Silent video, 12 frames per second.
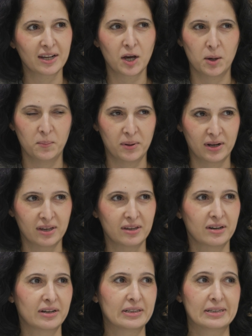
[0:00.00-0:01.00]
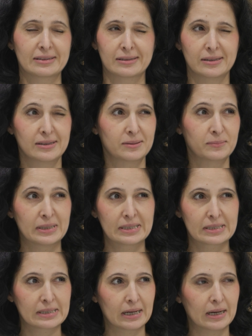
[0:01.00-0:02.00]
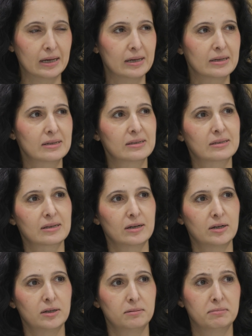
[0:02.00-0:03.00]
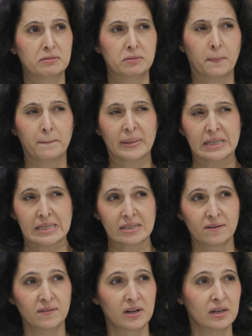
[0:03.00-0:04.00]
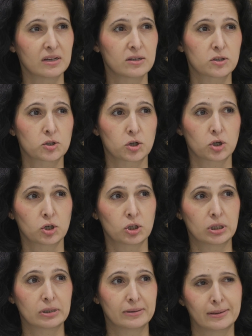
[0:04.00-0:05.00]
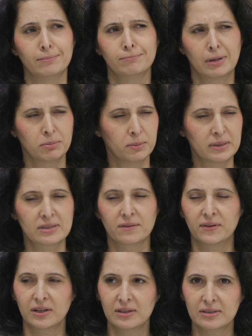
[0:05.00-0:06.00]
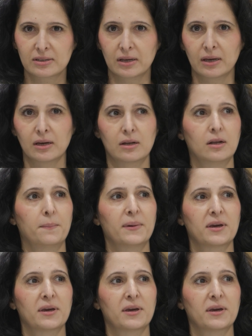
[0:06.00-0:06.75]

on a company, let's say mid-size, between mid-70s, probably mid-70s, and a